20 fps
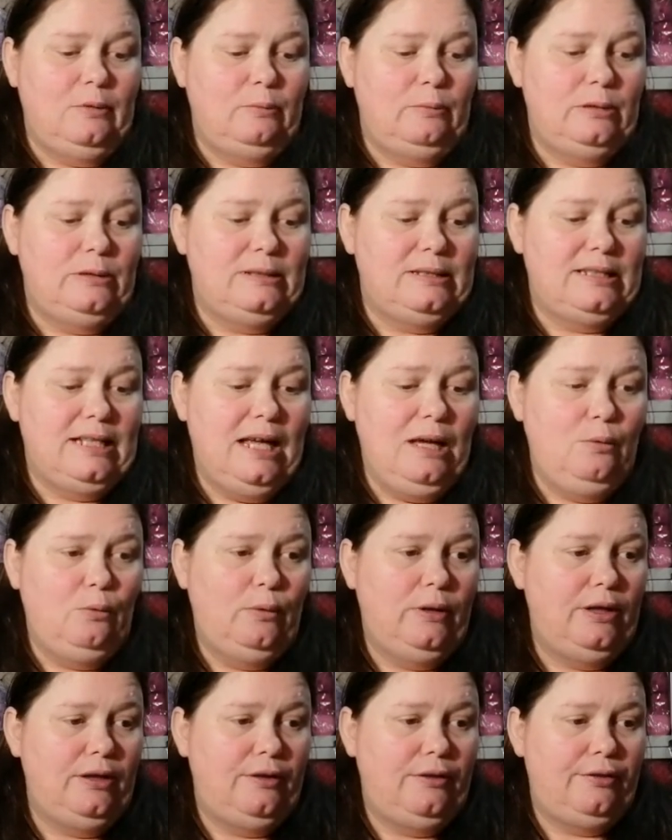We'll start
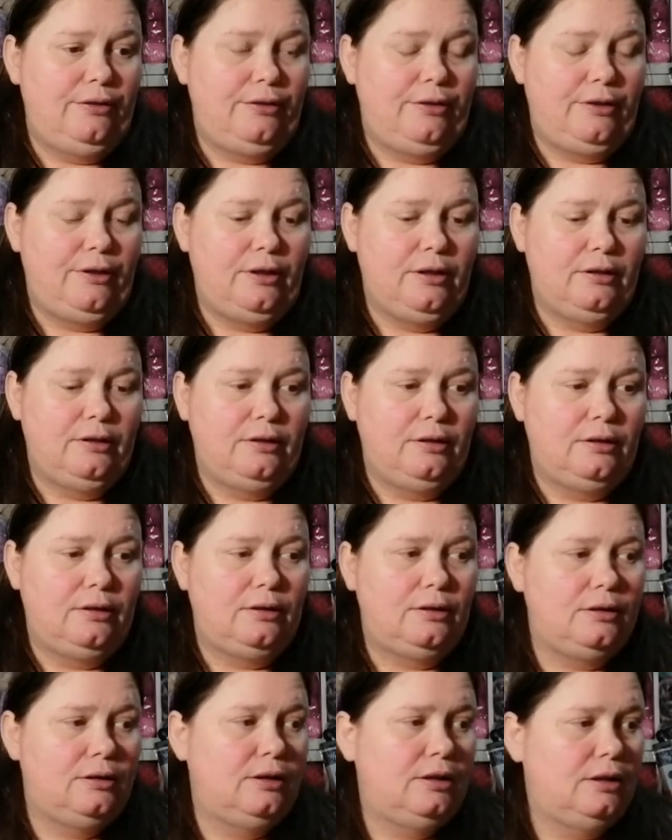with
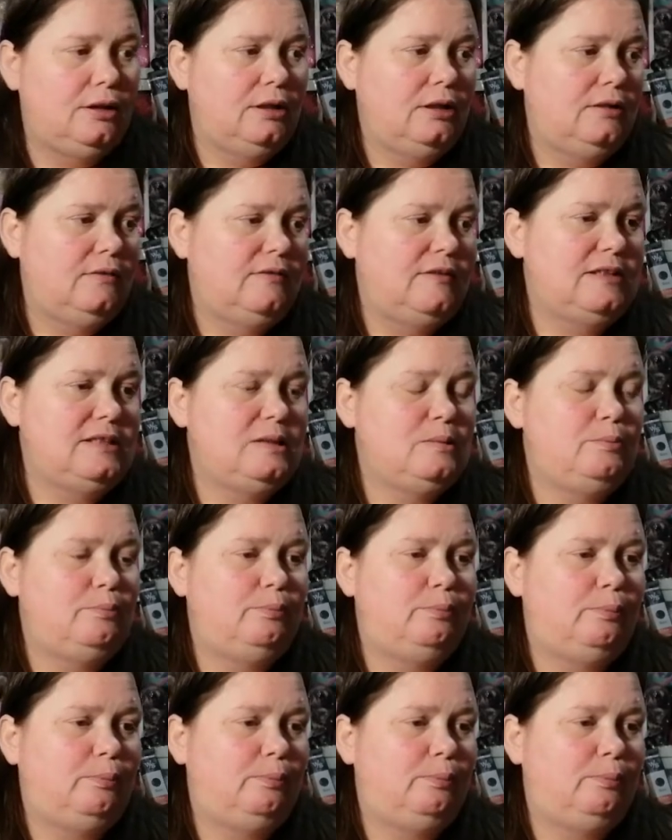this.